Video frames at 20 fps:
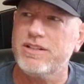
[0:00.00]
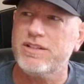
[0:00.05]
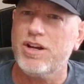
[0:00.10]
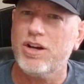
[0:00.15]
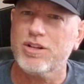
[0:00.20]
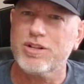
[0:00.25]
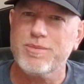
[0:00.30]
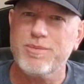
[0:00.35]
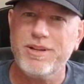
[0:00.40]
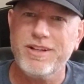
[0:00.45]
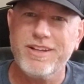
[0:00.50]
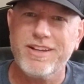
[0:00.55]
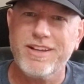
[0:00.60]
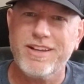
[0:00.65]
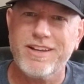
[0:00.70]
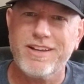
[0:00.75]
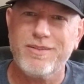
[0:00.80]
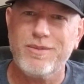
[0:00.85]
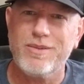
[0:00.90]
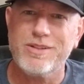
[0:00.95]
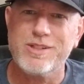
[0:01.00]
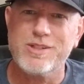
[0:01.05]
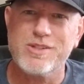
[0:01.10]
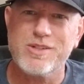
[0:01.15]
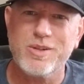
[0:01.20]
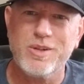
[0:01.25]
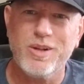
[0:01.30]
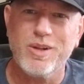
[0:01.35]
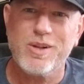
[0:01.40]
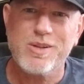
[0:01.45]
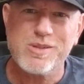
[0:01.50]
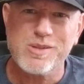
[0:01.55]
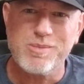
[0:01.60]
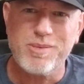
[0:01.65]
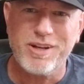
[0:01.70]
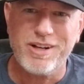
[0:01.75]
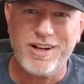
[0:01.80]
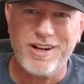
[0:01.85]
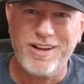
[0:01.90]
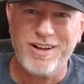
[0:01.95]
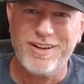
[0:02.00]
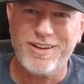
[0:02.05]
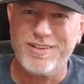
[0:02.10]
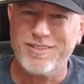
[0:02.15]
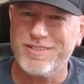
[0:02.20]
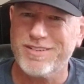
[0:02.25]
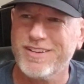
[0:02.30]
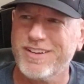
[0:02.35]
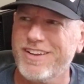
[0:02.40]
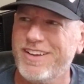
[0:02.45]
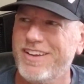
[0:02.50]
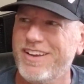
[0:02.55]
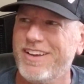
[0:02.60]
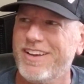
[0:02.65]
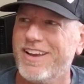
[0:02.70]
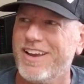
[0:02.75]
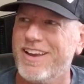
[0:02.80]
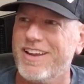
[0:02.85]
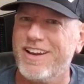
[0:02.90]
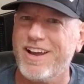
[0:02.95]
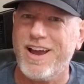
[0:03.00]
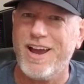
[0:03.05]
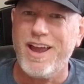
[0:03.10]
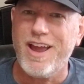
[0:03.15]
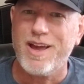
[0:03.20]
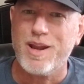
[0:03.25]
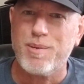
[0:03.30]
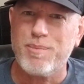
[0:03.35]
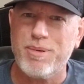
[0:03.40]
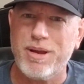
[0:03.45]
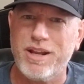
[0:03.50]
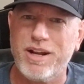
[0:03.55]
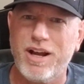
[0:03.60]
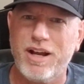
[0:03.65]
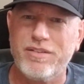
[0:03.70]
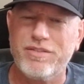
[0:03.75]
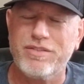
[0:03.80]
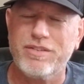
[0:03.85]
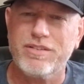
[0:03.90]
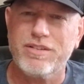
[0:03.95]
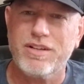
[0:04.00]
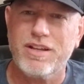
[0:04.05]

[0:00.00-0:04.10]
talk to me again once your student loans are paid off. And I had them paid off